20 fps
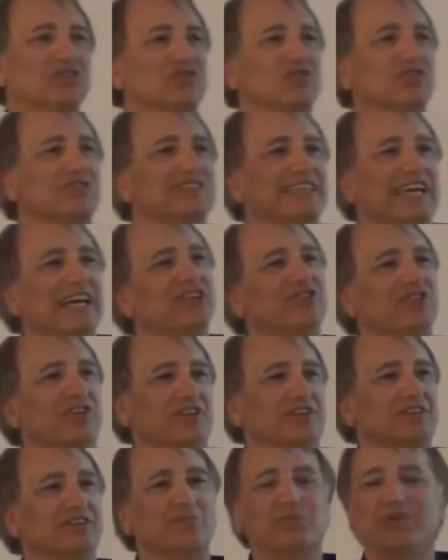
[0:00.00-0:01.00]

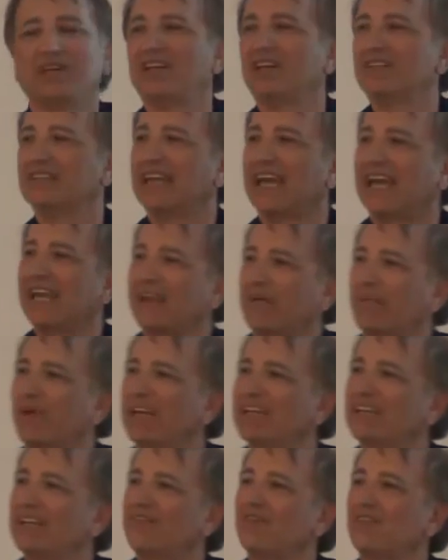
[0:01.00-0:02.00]
visualizations because I,
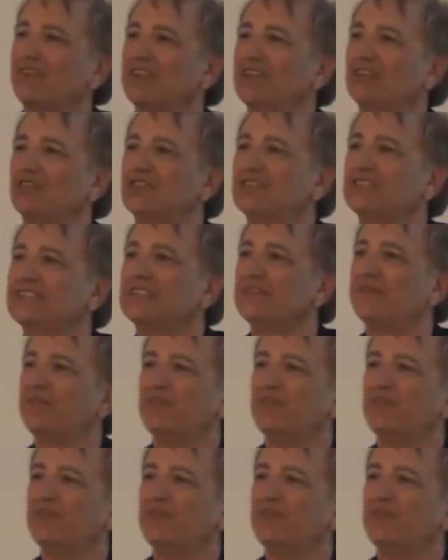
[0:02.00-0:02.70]
my definition is